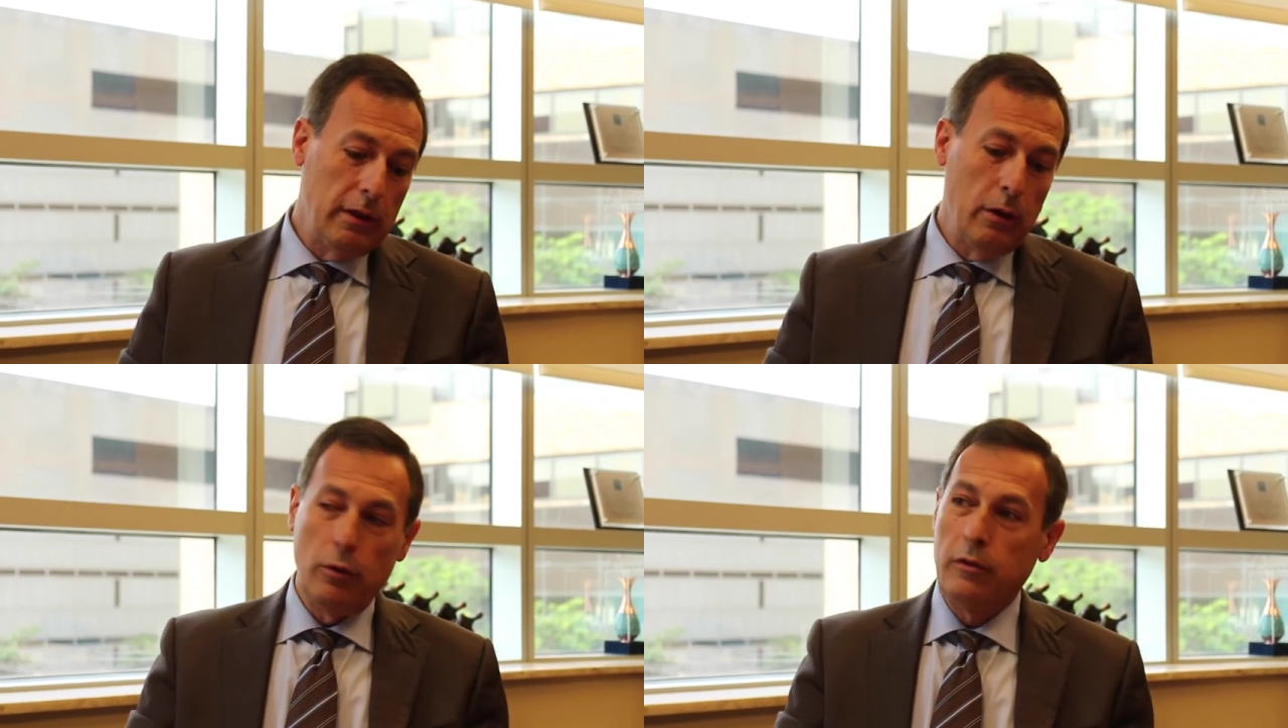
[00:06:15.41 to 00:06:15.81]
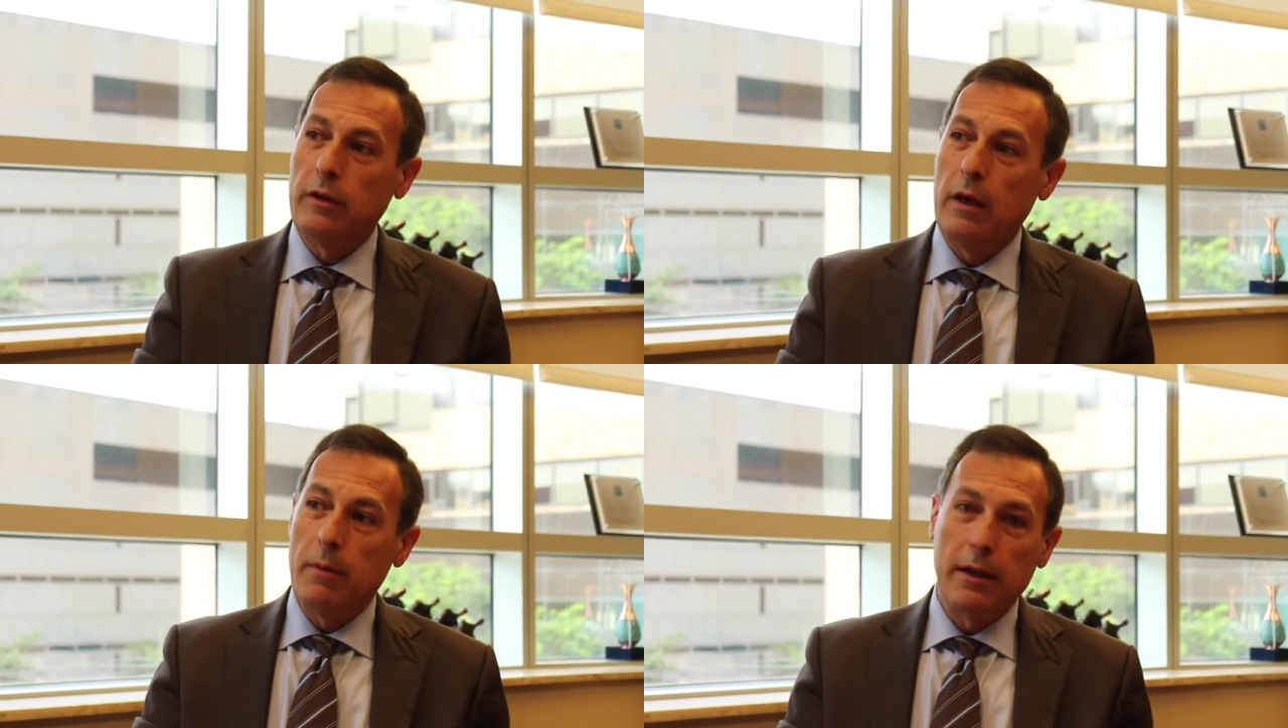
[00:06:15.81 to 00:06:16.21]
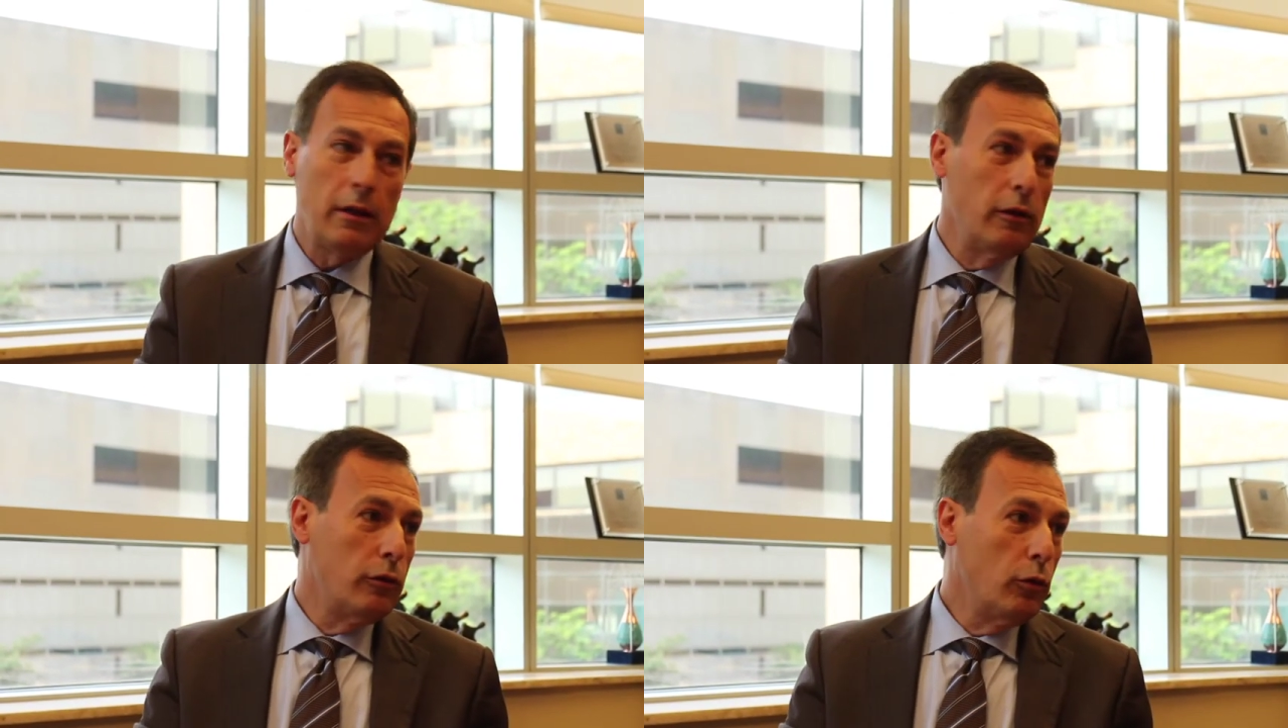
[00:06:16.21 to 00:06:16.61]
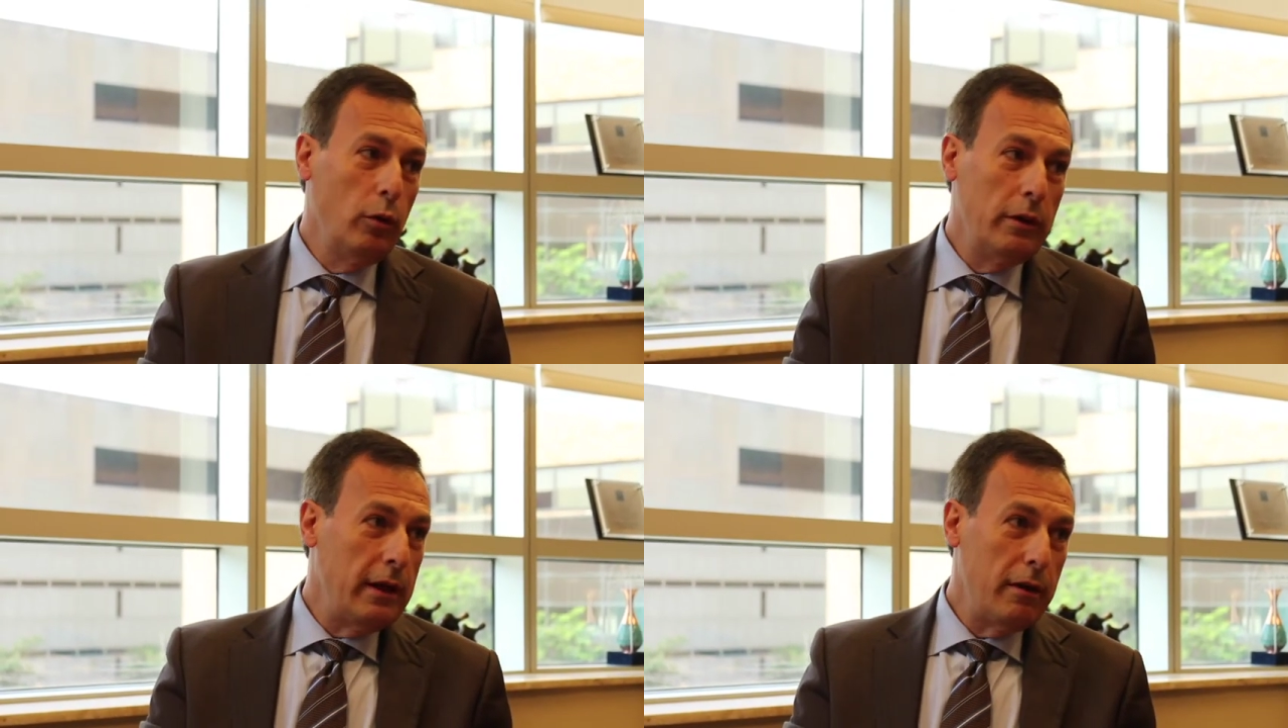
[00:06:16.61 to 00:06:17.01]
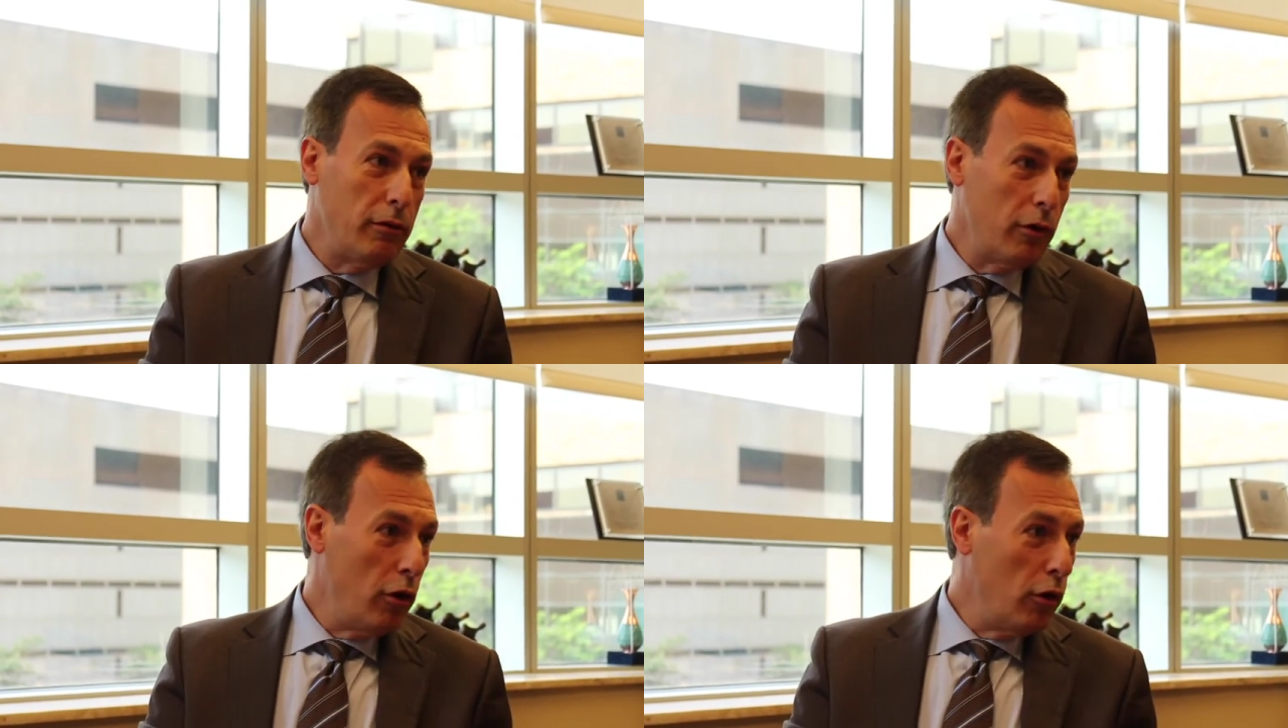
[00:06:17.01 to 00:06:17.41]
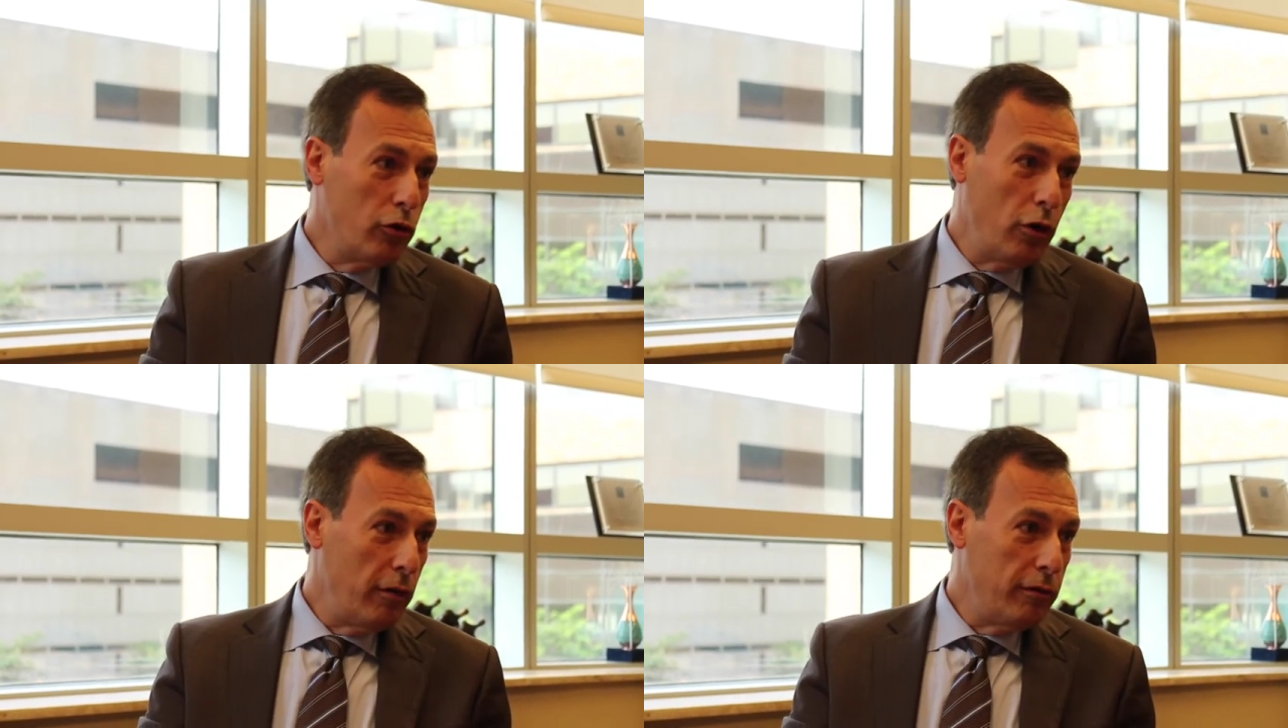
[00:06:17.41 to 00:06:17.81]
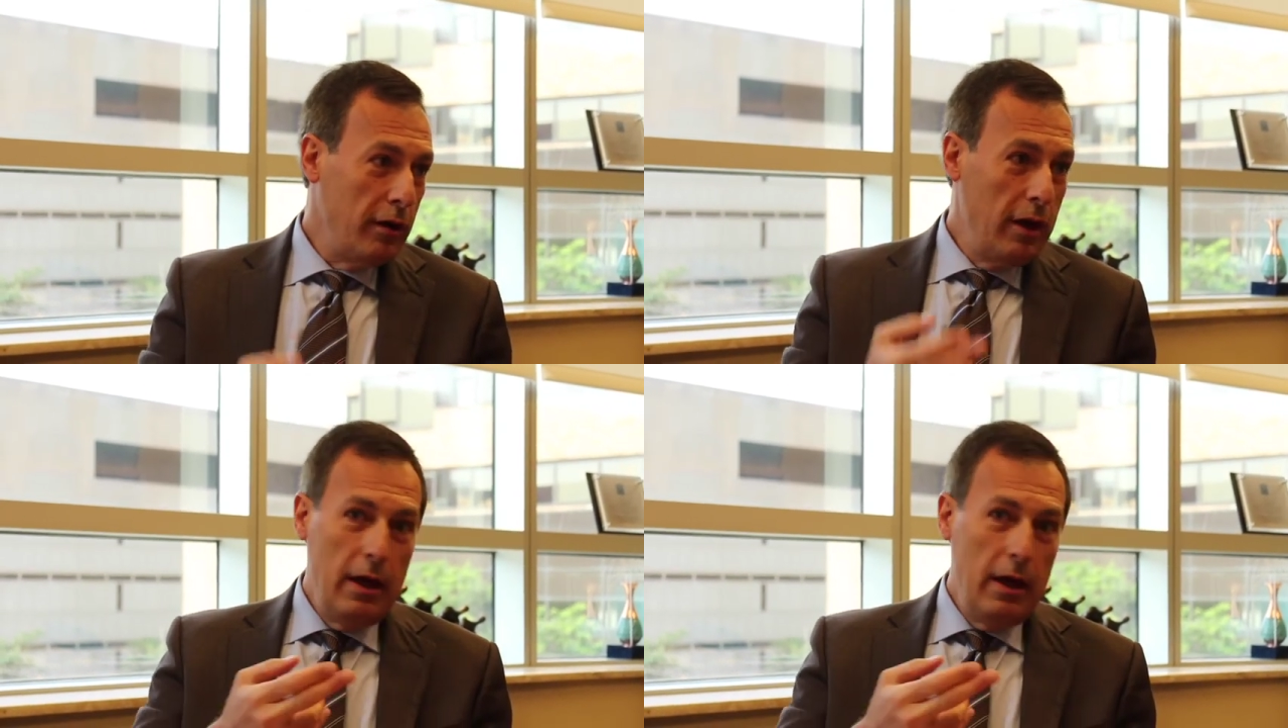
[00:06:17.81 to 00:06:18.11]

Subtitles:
They would see a medical school they never heard of.